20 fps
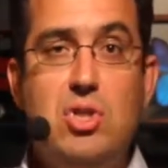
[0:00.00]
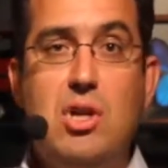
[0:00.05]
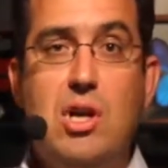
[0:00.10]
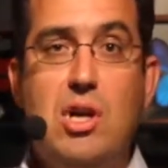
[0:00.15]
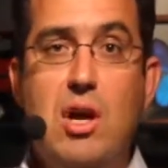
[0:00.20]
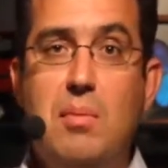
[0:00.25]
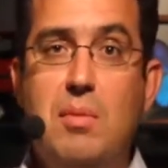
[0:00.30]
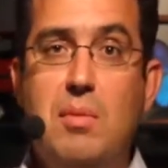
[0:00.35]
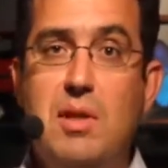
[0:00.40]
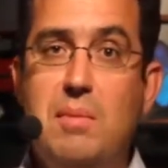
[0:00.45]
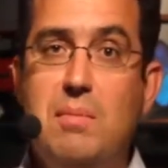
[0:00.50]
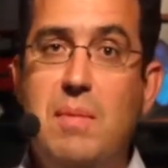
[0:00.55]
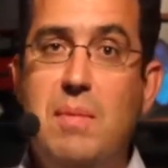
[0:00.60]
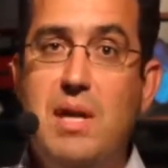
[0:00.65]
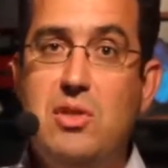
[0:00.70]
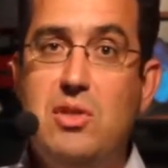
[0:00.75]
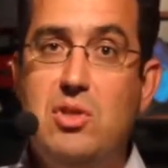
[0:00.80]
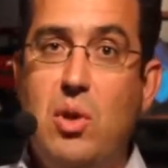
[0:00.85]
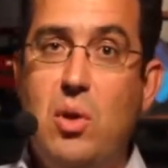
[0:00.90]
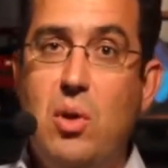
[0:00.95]
The company
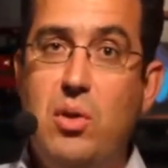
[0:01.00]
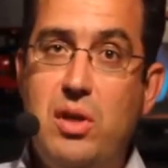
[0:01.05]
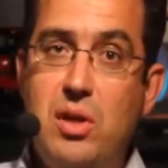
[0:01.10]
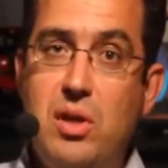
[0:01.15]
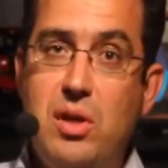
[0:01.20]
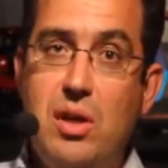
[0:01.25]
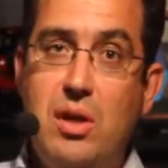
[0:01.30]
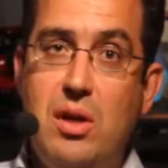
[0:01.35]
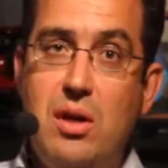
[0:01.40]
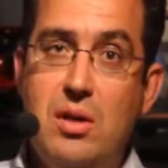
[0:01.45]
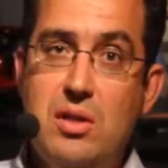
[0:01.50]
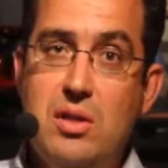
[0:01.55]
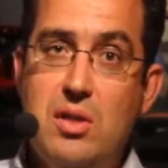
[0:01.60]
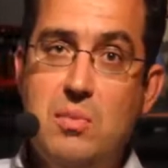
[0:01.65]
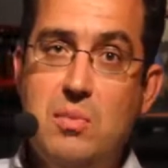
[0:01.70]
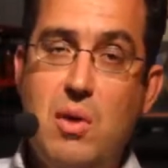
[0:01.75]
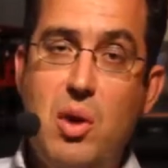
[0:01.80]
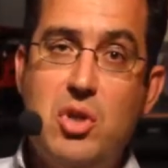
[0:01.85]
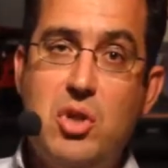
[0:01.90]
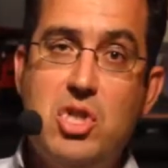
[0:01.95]
pays only a
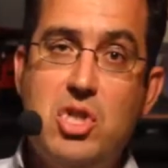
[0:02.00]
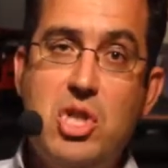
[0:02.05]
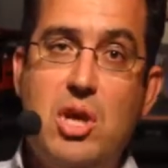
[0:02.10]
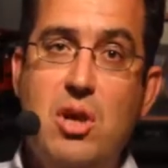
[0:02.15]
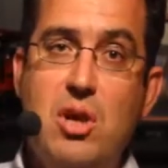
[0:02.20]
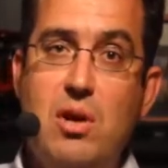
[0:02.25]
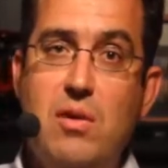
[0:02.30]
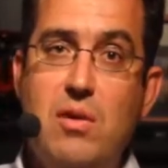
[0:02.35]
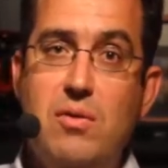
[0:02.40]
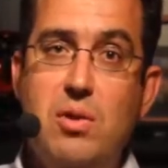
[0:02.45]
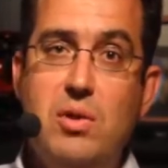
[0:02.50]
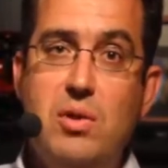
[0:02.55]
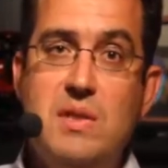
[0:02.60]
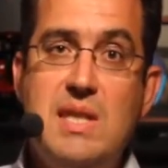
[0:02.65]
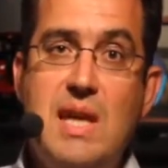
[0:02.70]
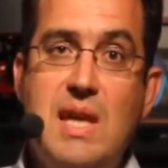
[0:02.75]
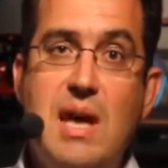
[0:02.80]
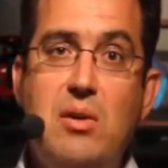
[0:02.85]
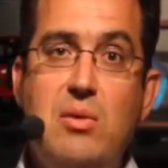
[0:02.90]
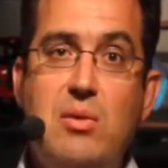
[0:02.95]
small share of your
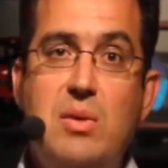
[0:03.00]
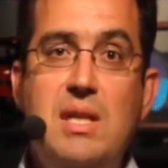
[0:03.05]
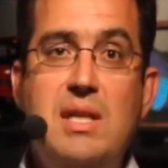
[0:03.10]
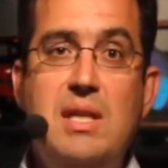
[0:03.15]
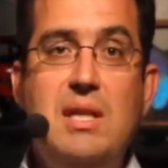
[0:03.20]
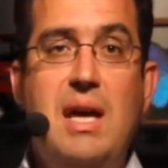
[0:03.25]
salary.